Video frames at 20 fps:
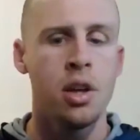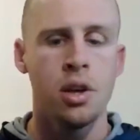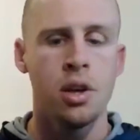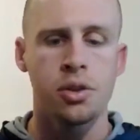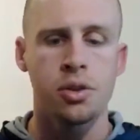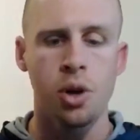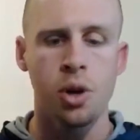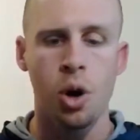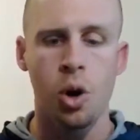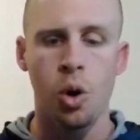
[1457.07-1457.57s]

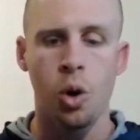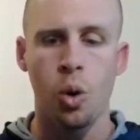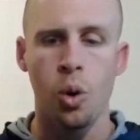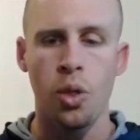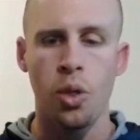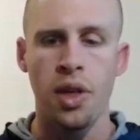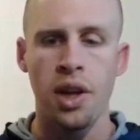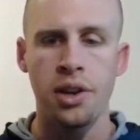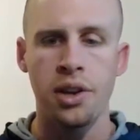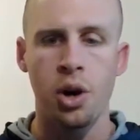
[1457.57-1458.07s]
So
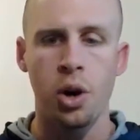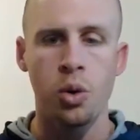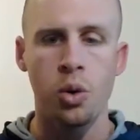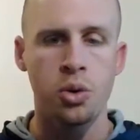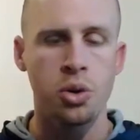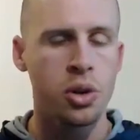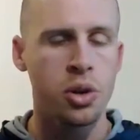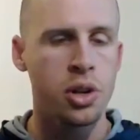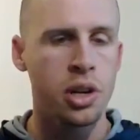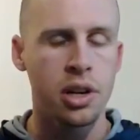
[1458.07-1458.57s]
they don't
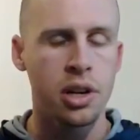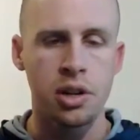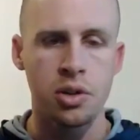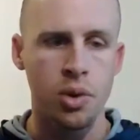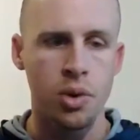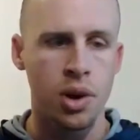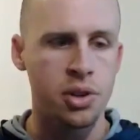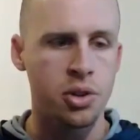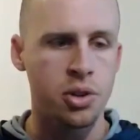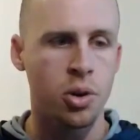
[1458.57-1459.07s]
treat it as
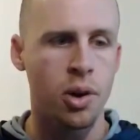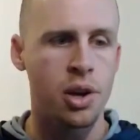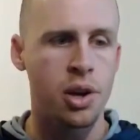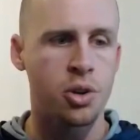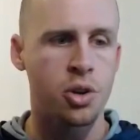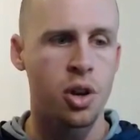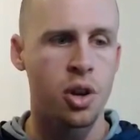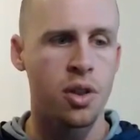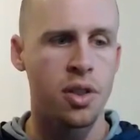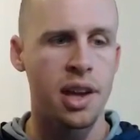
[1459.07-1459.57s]

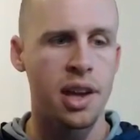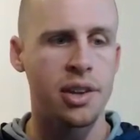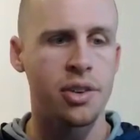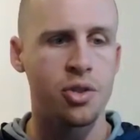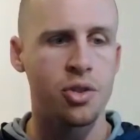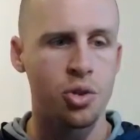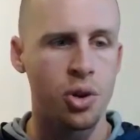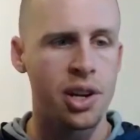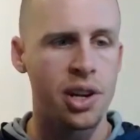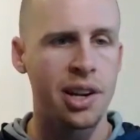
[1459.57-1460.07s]
restoration. They
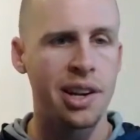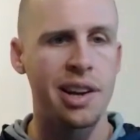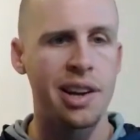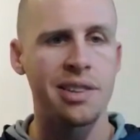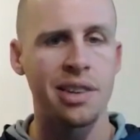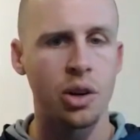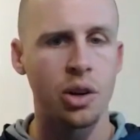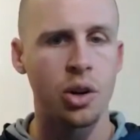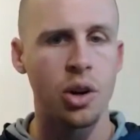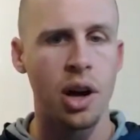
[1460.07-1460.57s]
treat it as
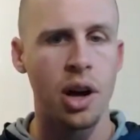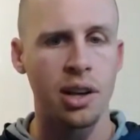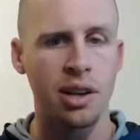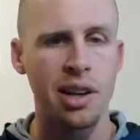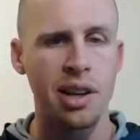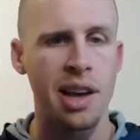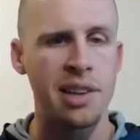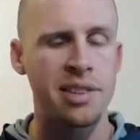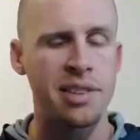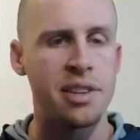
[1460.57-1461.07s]

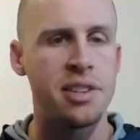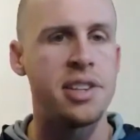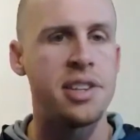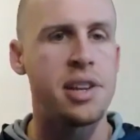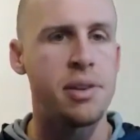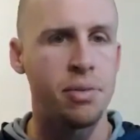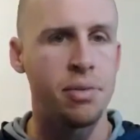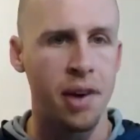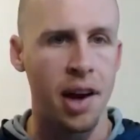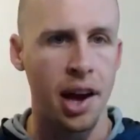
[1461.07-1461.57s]
a
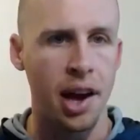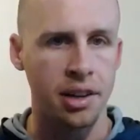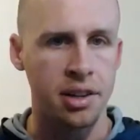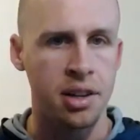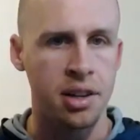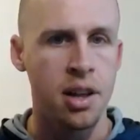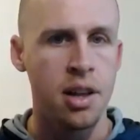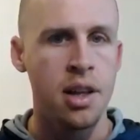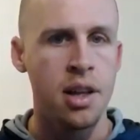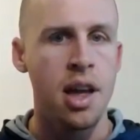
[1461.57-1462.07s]

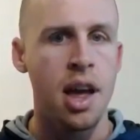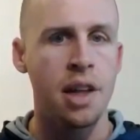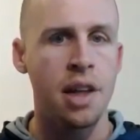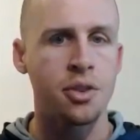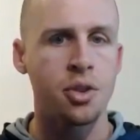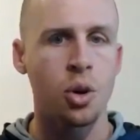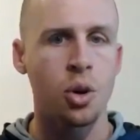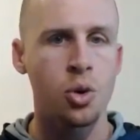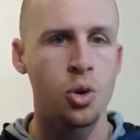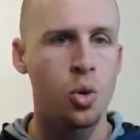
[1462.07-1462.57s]
defect. And
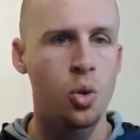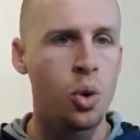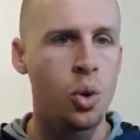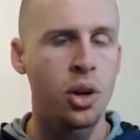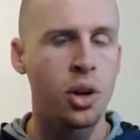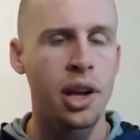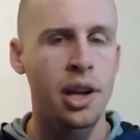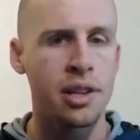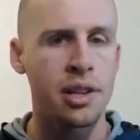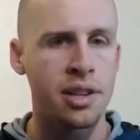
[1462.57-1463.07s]
so you will
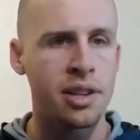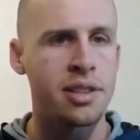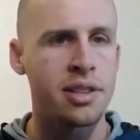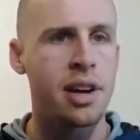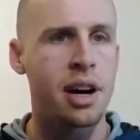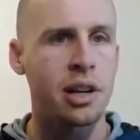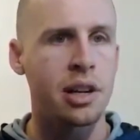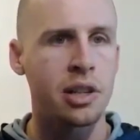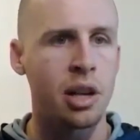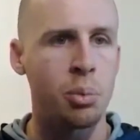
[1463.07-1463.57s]
get
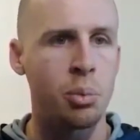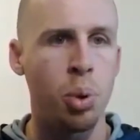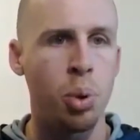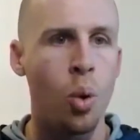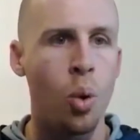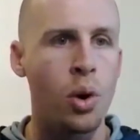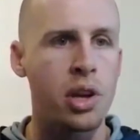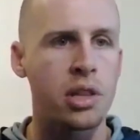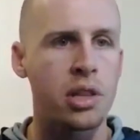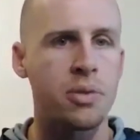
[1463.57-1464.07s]
deducted
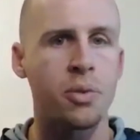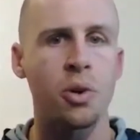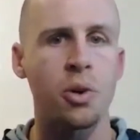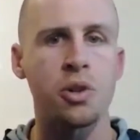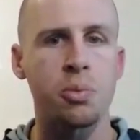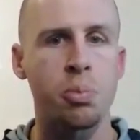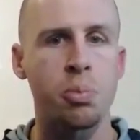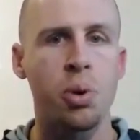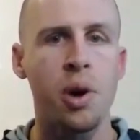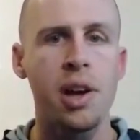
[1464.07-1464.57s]
points for
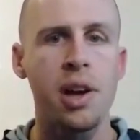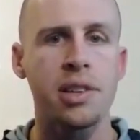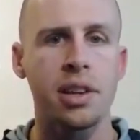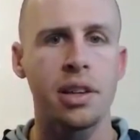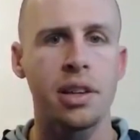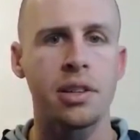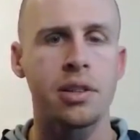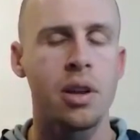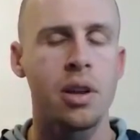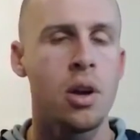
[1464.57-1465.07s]
his
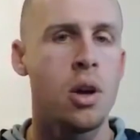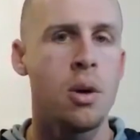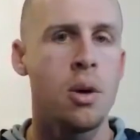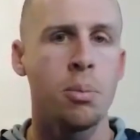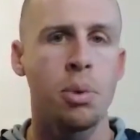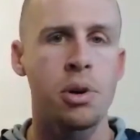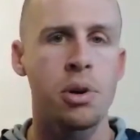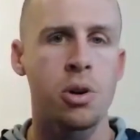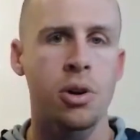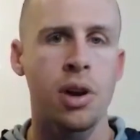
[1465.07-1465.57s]
presence,
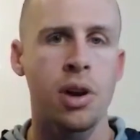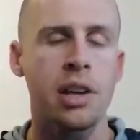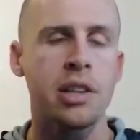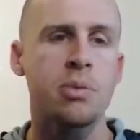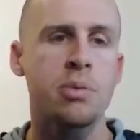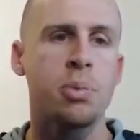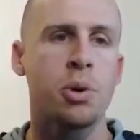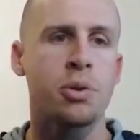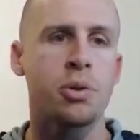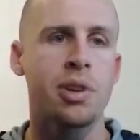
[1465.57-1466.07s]
but you're not
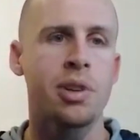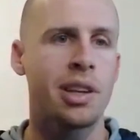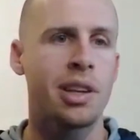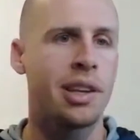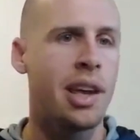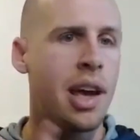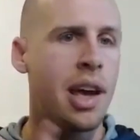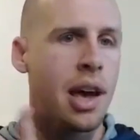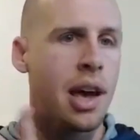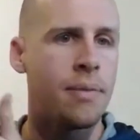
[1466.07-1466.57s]
supposed to
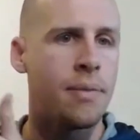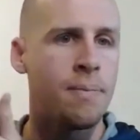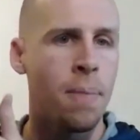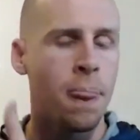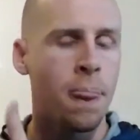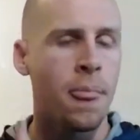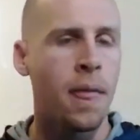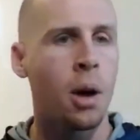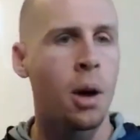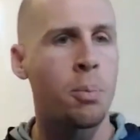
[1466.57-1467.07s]
get
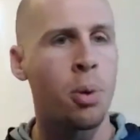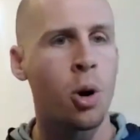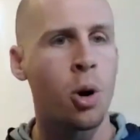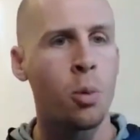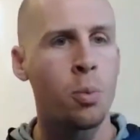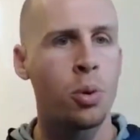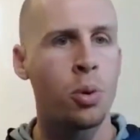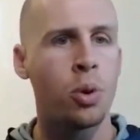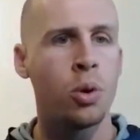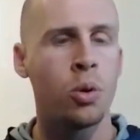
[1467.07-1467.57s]
a
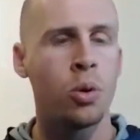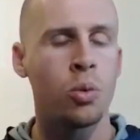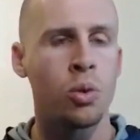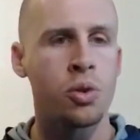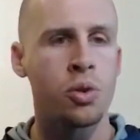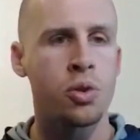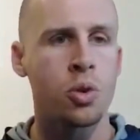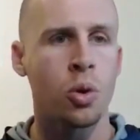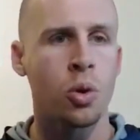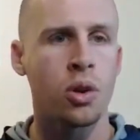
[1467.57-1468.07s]
purple
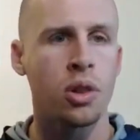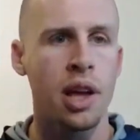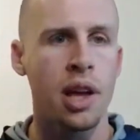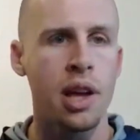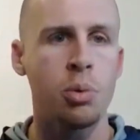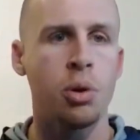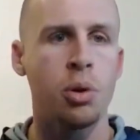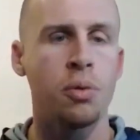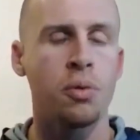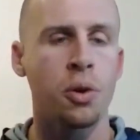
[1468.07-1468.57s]
restored
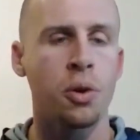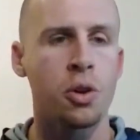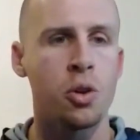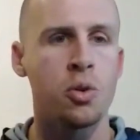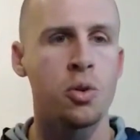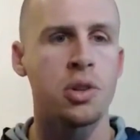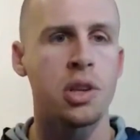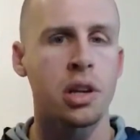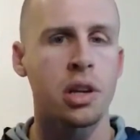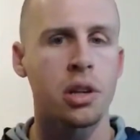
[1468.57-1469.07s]
label for
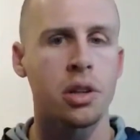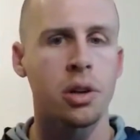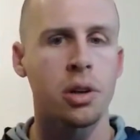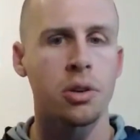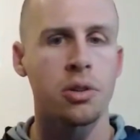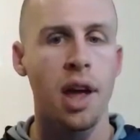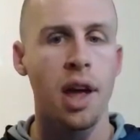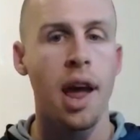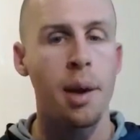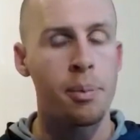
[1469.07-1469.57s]
using clear
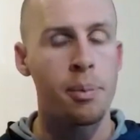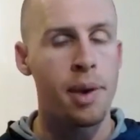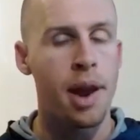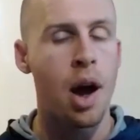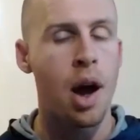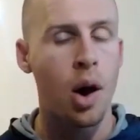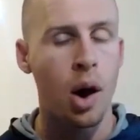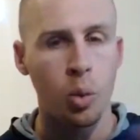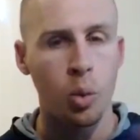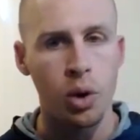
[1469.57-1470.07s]
tape.
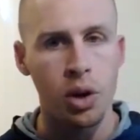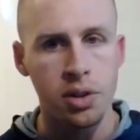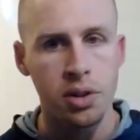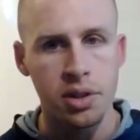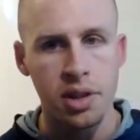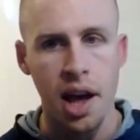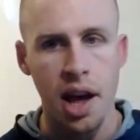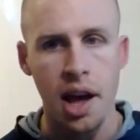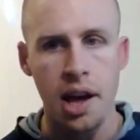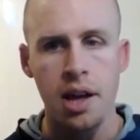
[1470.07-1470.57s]
Now, I will
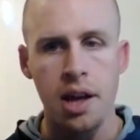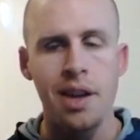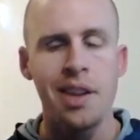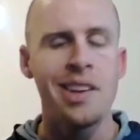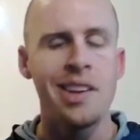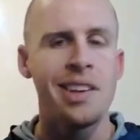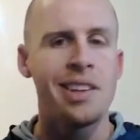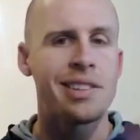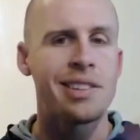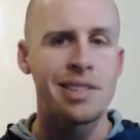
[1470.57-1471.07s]
say,
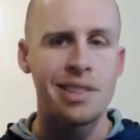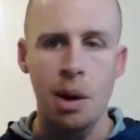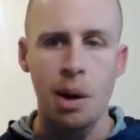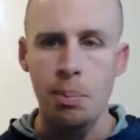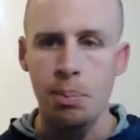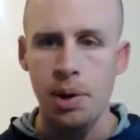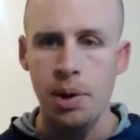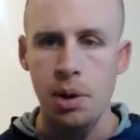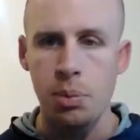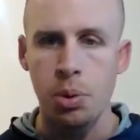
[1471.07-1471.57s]

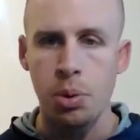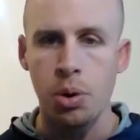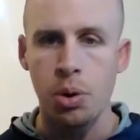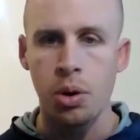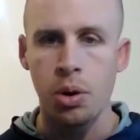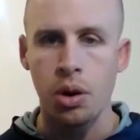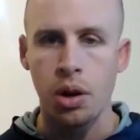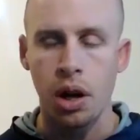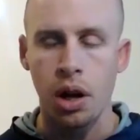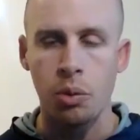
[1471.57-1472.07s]
some
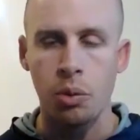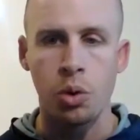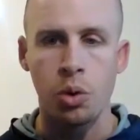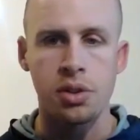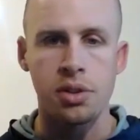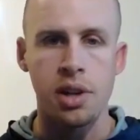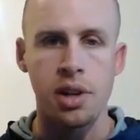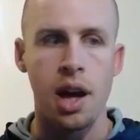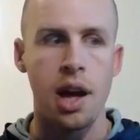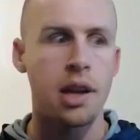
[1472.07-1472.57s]
people will
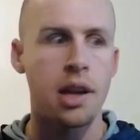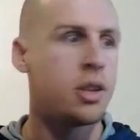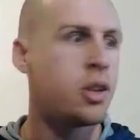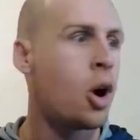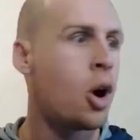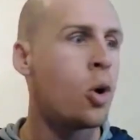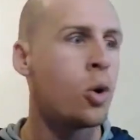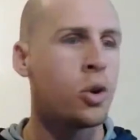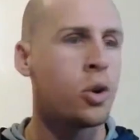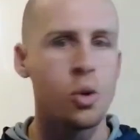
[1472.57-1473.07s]
say,
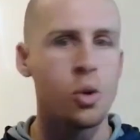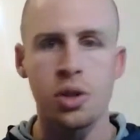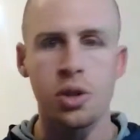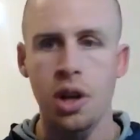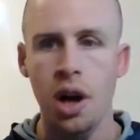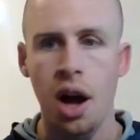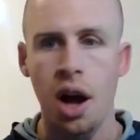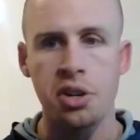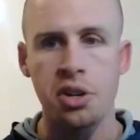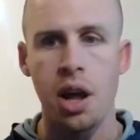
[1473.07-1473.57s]
don't use
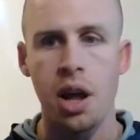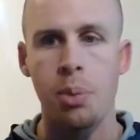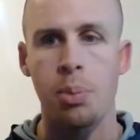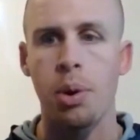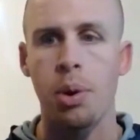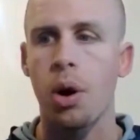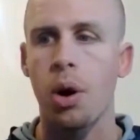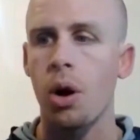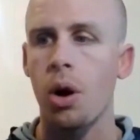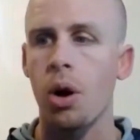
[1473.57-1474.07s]
Scotch tape
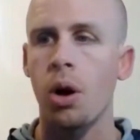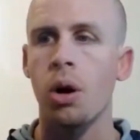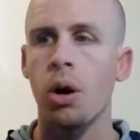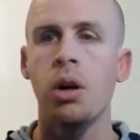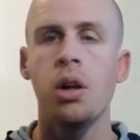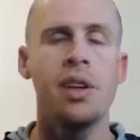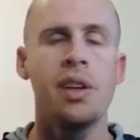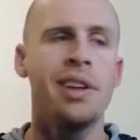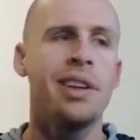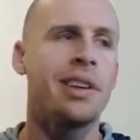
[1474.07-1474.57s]
at all.
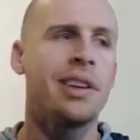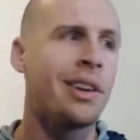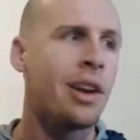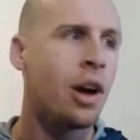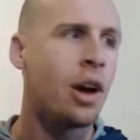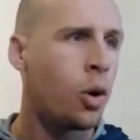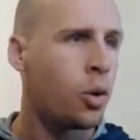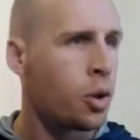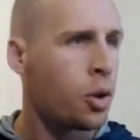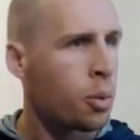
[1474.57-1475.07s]

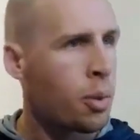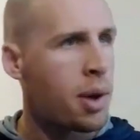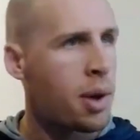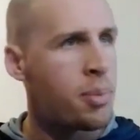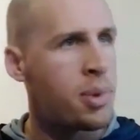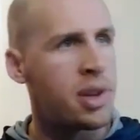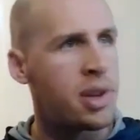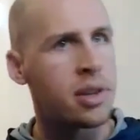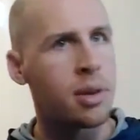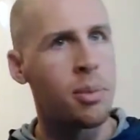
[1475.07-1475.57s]
There may
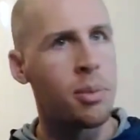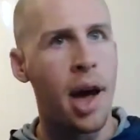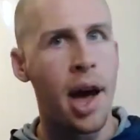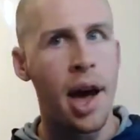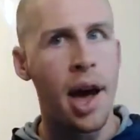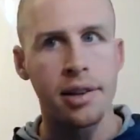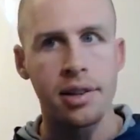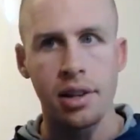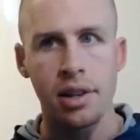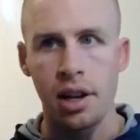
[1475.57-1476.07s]
be some
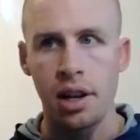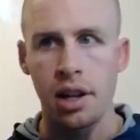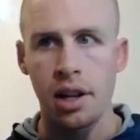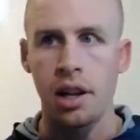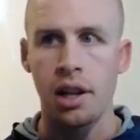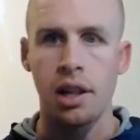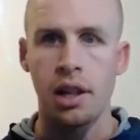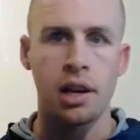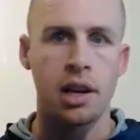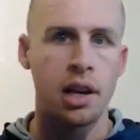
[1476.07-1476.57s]
acid in
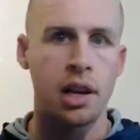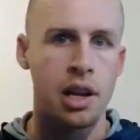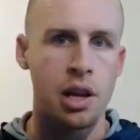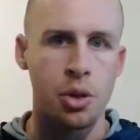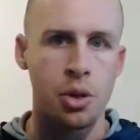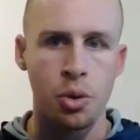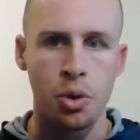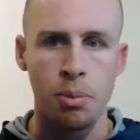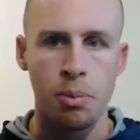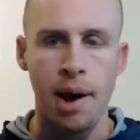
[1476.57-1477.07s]
it that can
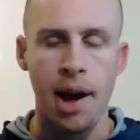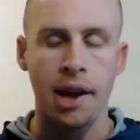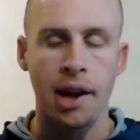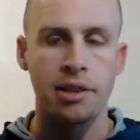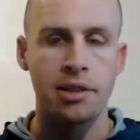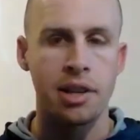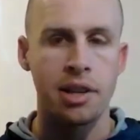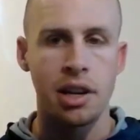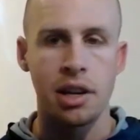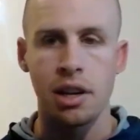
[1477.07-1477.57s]
eat through the
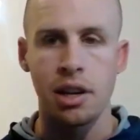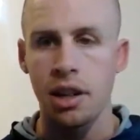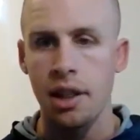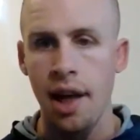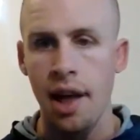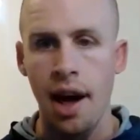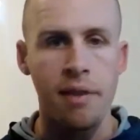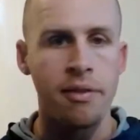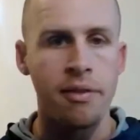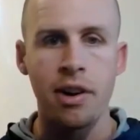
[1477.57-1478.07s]
magazine, and
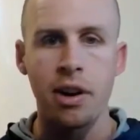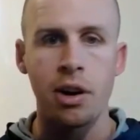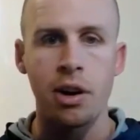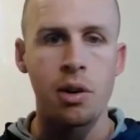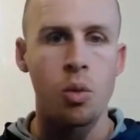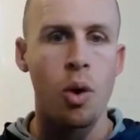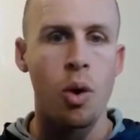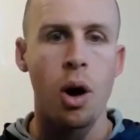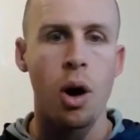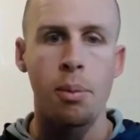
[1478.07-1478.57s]
that very
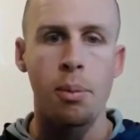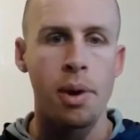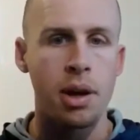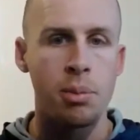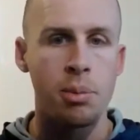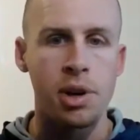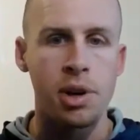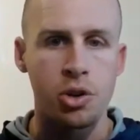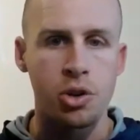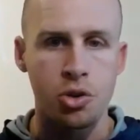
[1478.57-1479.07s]
well may
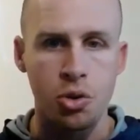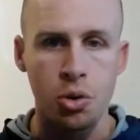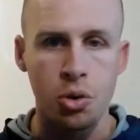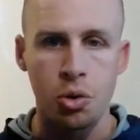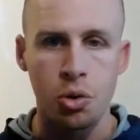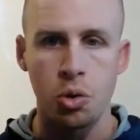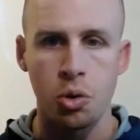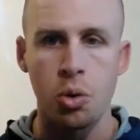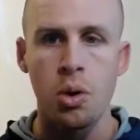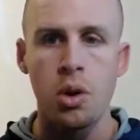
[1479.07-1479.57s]
be
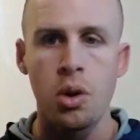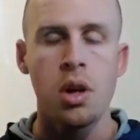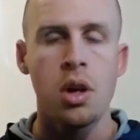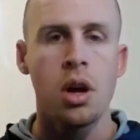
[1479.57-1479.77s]
true.